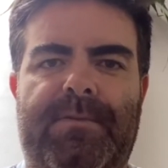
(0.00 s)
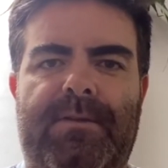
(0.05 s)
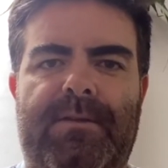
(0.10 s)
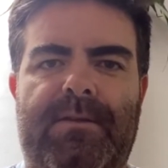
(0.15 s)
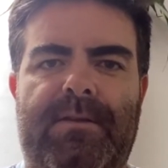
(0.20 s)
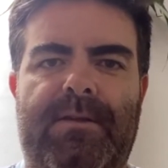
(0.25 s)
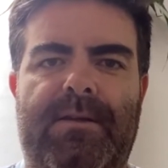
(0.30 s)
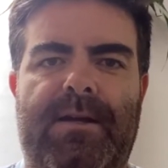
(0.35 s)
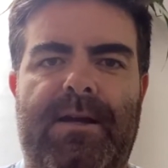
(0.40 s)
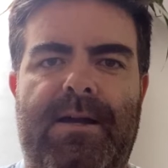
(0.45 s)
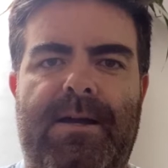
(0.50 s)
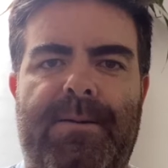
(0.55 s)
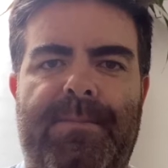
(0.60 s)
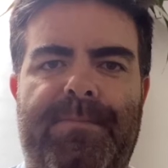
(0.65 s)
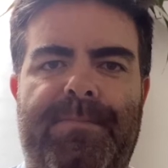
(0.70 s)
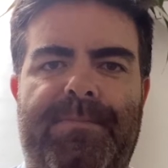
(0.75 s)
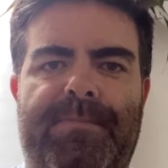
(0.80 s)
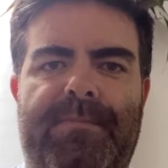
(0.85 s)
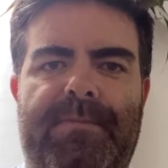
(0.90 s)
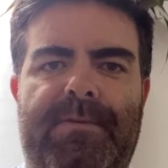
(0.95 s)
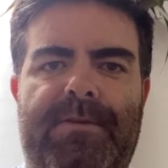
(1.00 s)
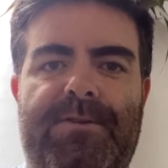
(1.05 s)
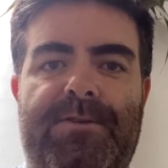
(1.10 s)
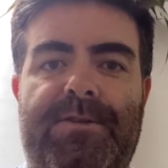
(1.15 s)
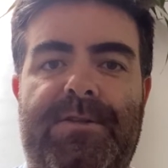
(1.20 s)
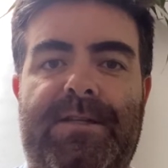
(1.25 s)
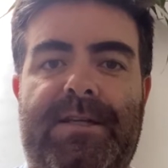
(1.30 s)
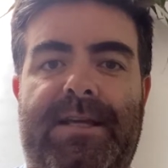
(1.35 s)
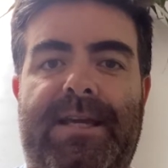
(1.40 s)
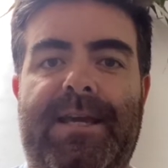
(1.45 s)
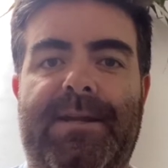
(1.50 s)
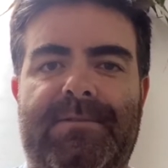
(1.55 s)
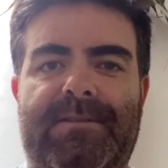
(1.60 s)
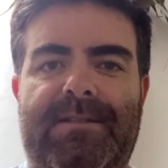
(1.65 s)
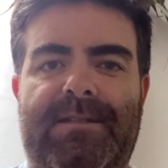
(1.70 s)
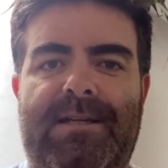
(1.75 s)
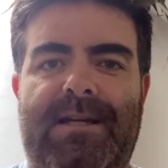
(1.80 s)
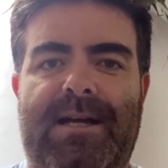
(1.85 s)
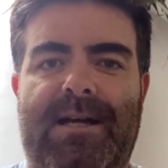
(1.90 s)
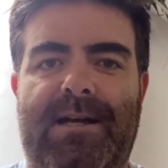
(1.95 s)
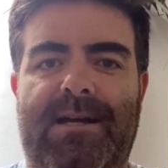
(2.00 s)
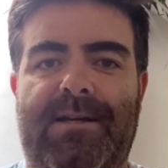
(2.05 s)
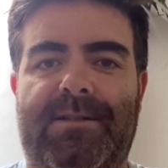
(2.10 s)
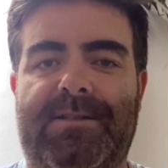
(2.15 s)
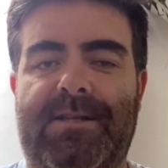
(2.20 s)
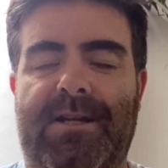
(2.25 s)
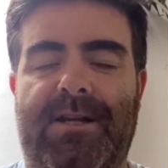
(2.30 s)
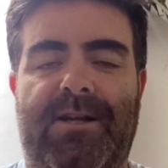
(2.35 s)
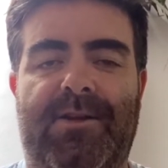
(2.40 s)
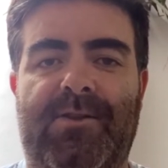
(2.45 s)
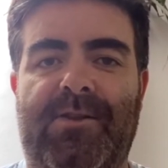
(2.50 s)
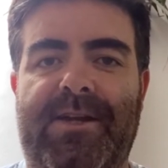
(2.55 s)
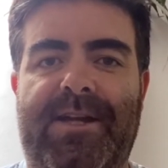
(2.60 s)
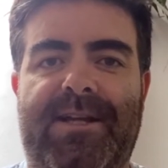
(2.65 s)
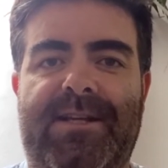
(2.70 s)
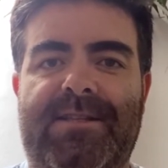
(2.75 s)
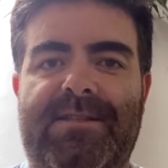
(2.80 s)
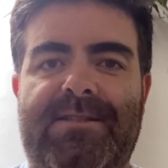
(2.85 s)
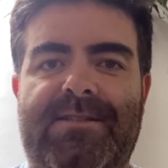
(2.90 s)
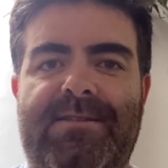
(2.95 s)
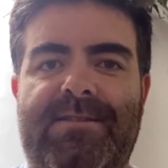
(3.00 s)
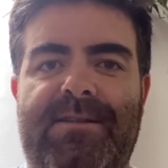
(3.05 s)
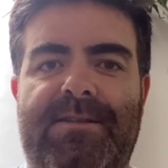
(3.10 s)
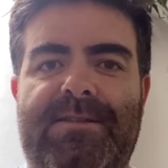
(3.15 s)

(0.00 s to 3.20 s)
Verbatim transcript: to get a ton of clicks.